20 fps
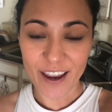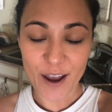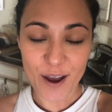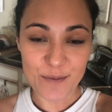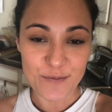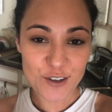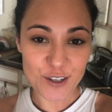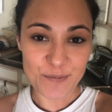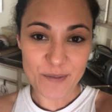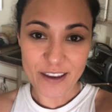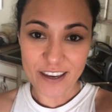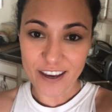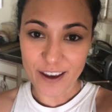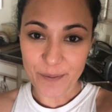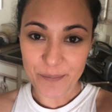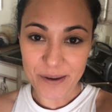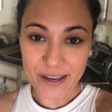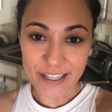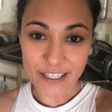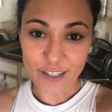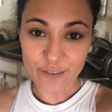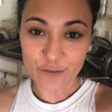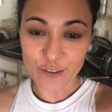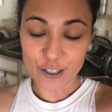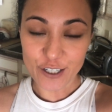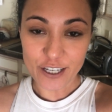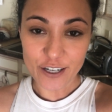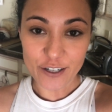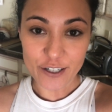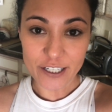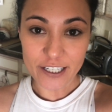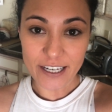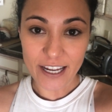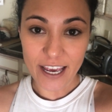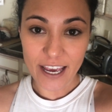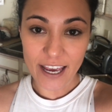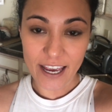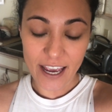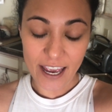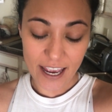I'm just making a pizza for dinner
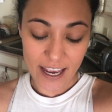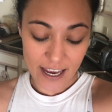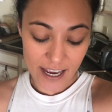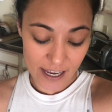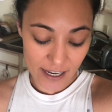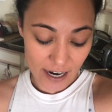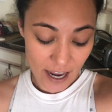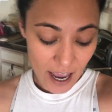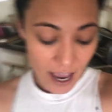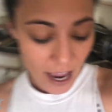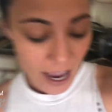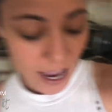today, and